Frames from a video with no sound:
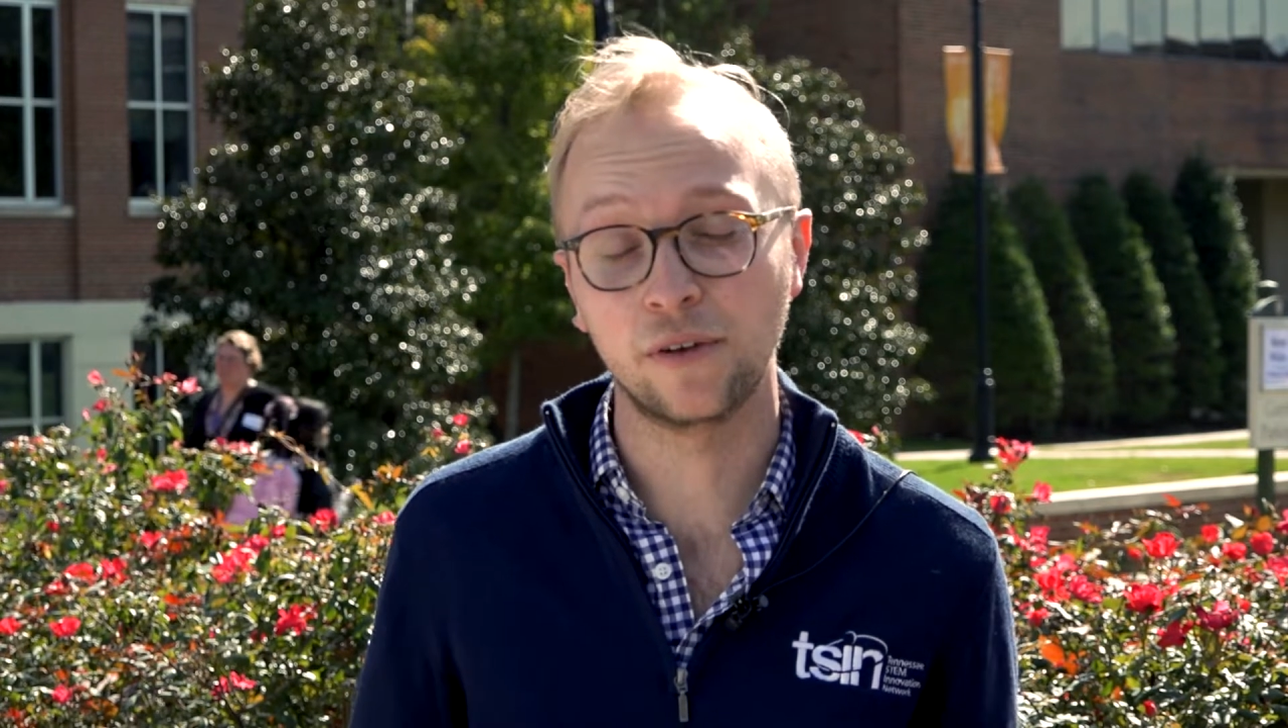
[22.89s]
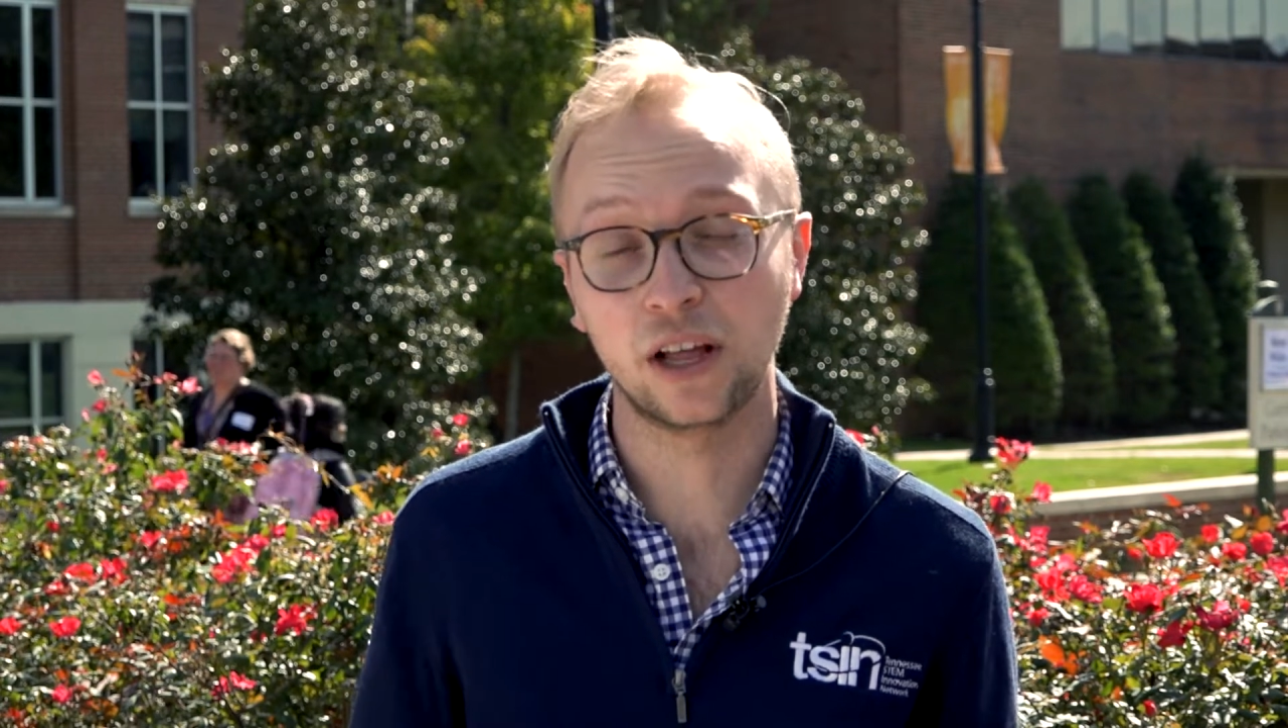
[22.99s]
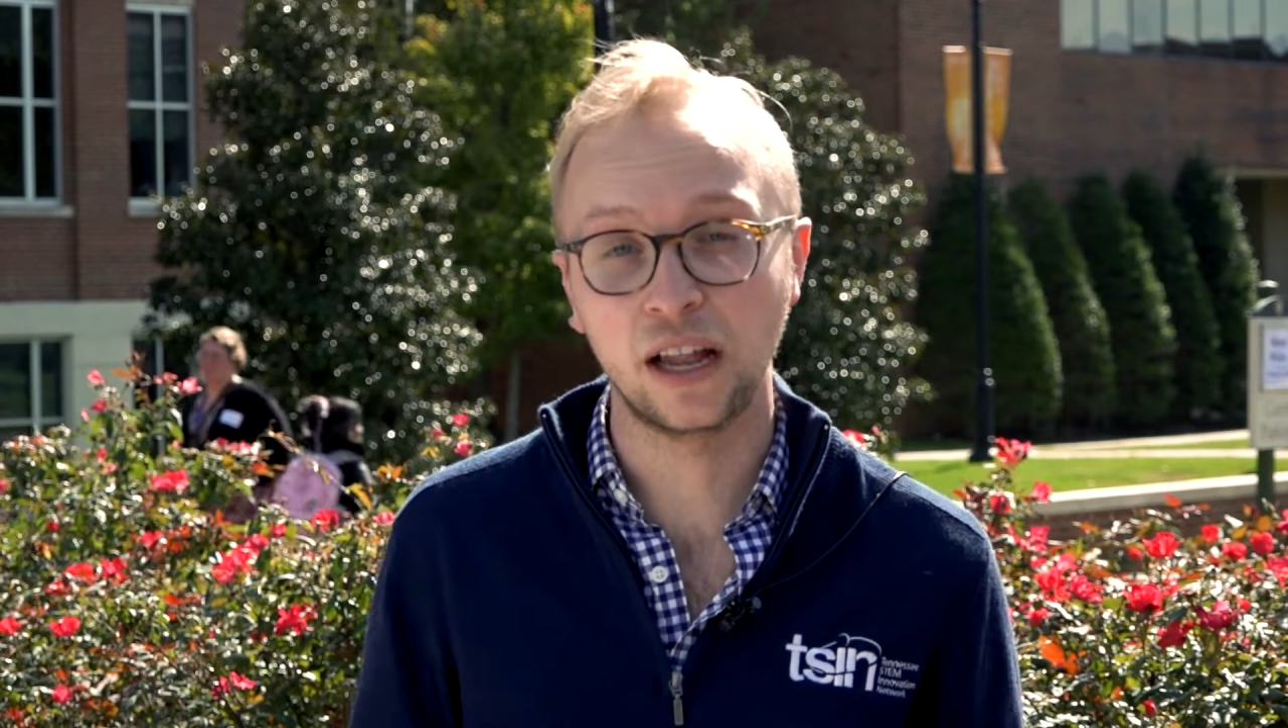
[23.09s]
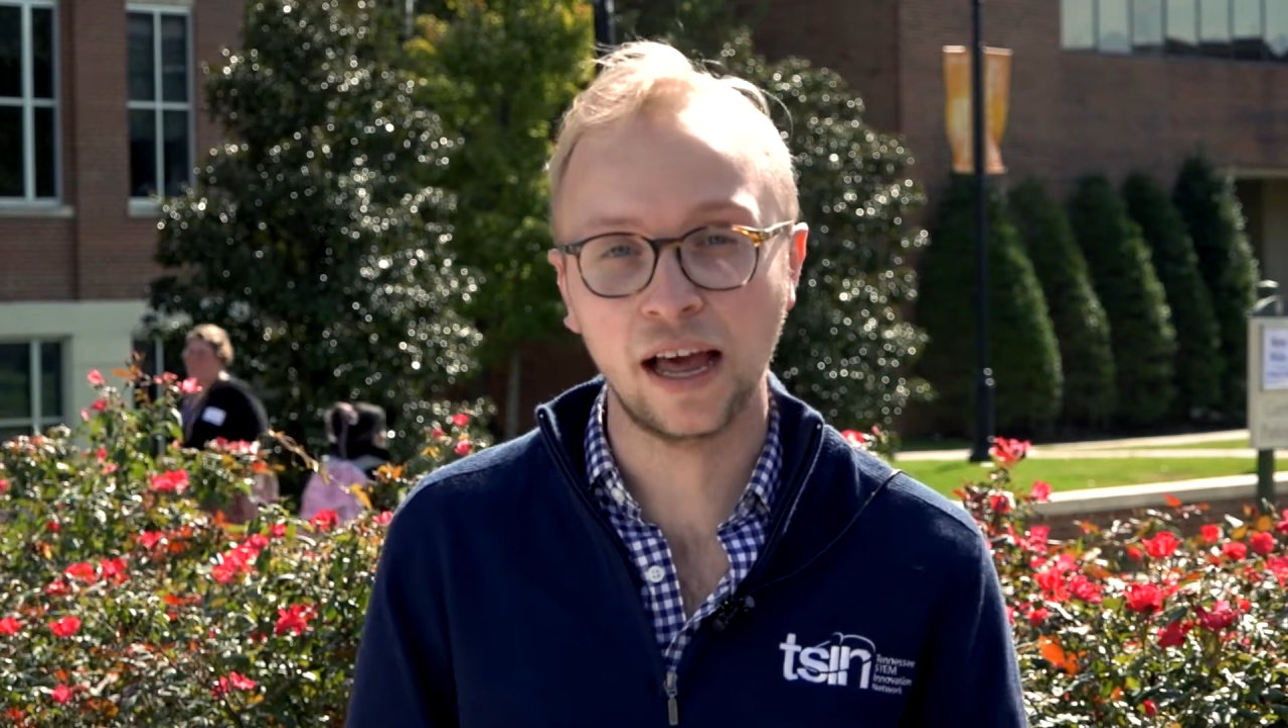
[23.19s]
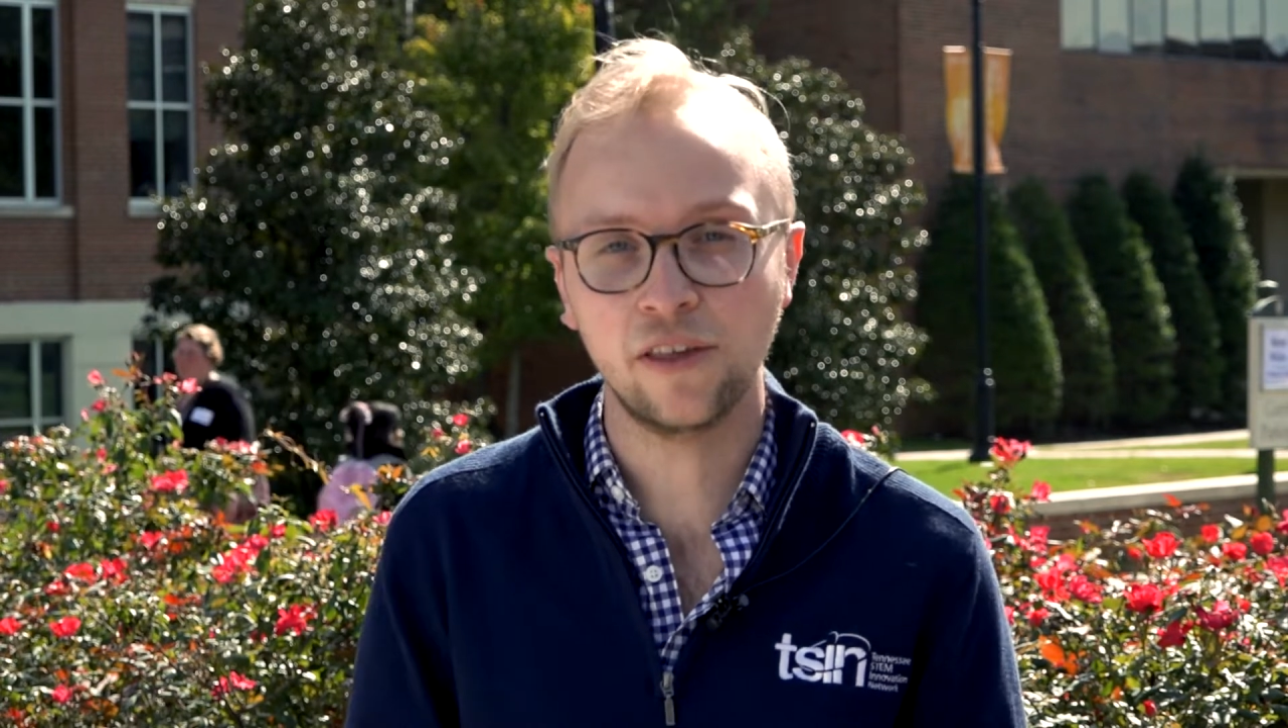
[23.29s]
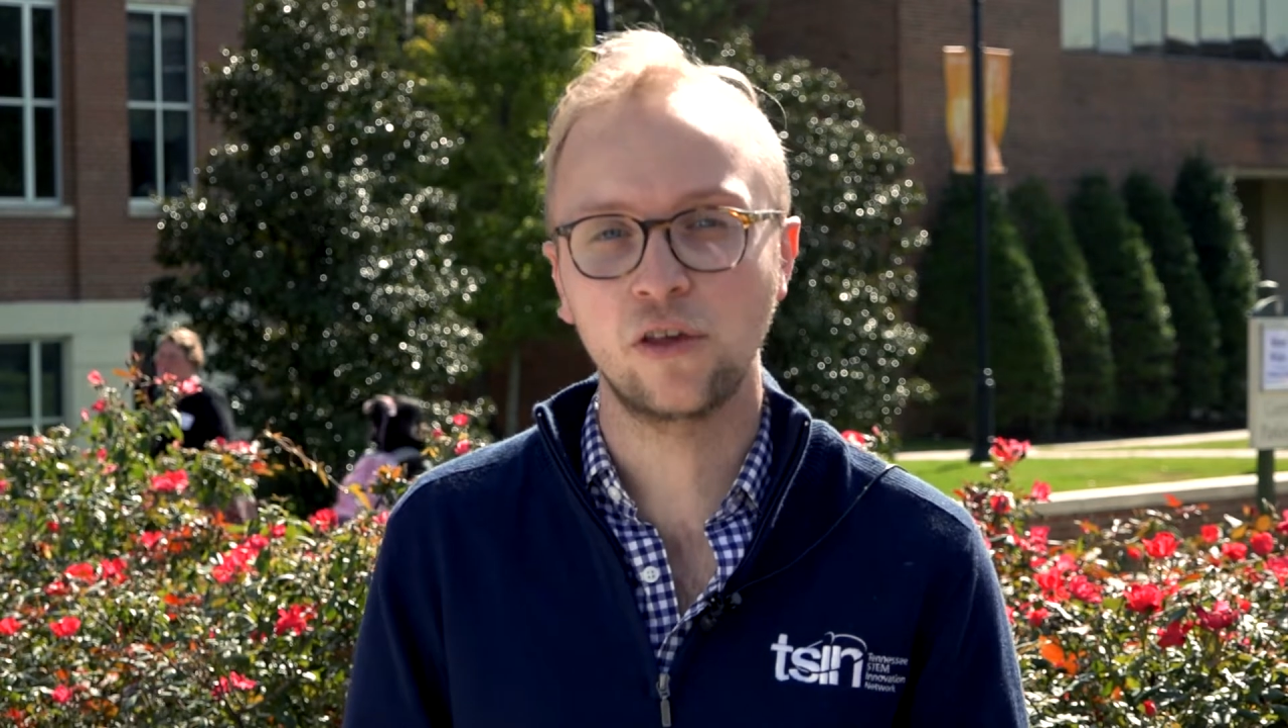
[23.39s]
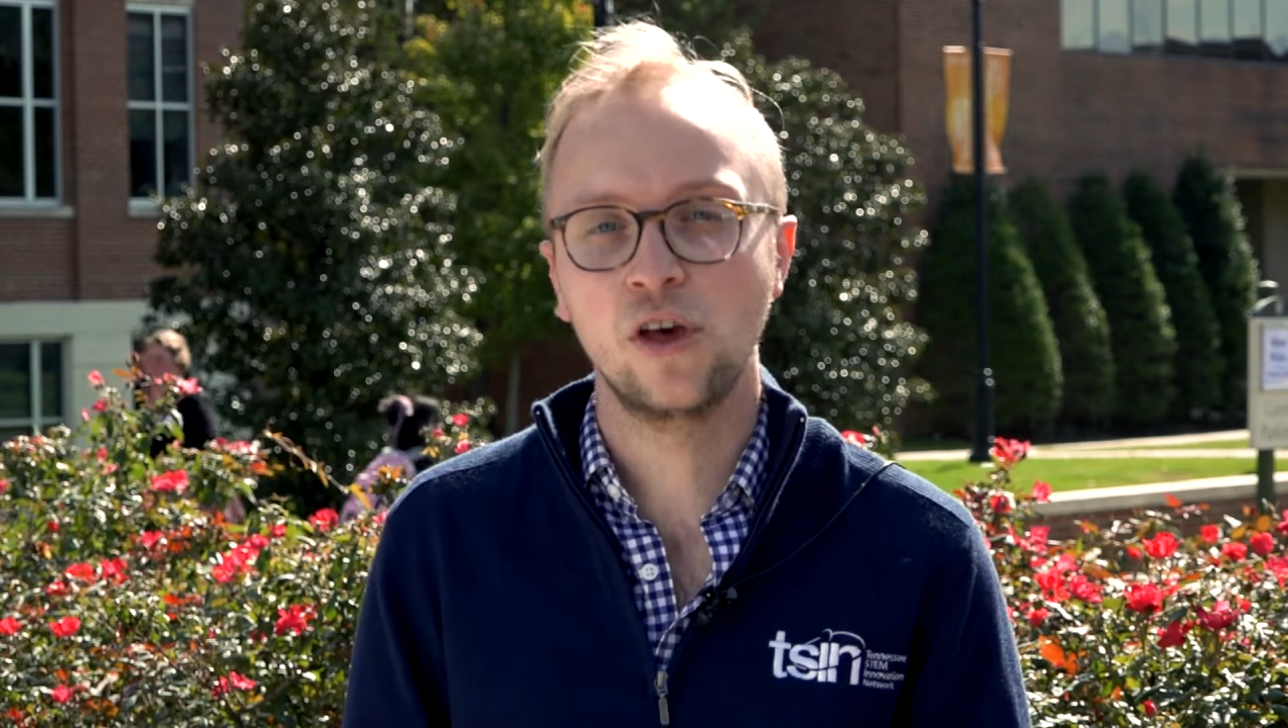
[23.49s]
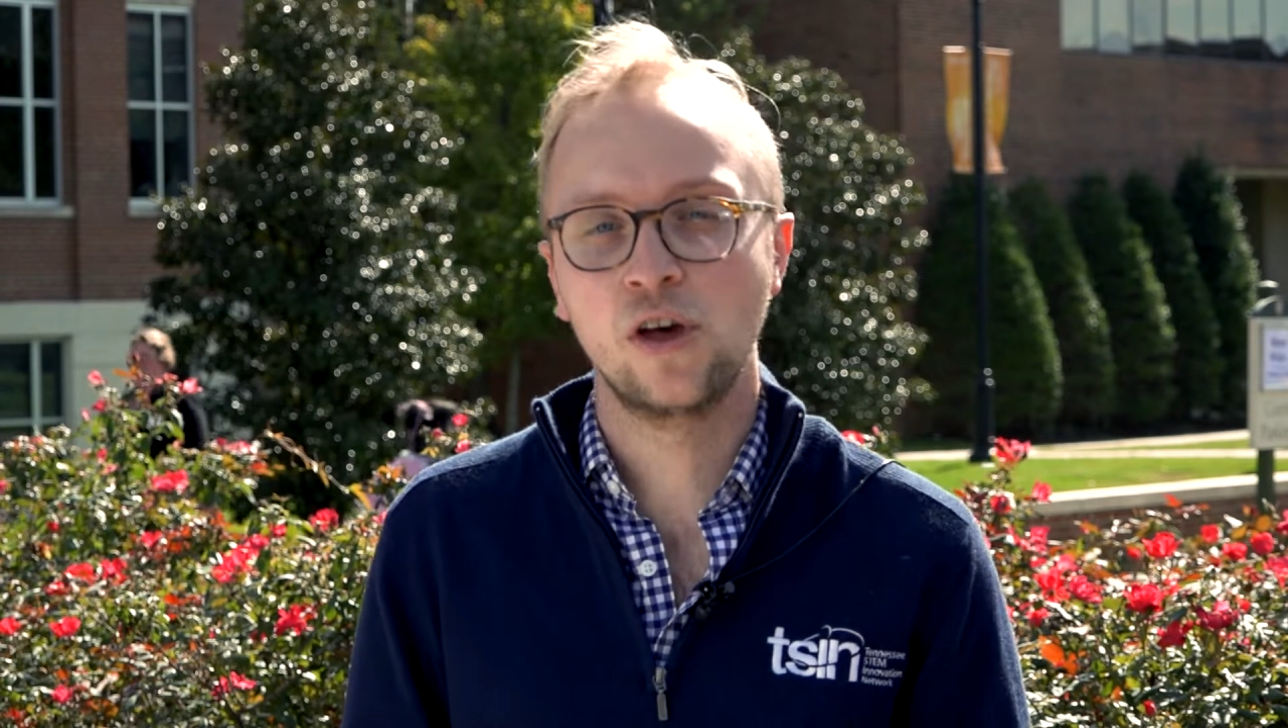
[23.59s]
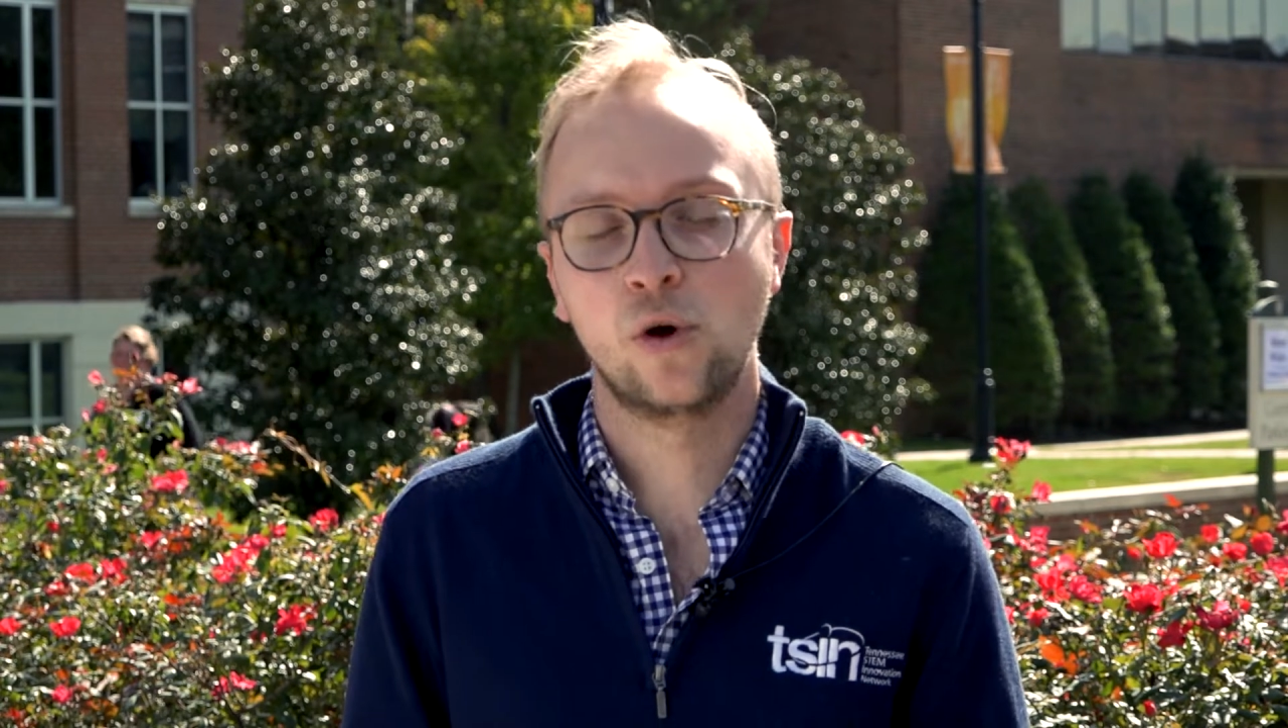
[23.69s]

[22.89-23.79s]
of a class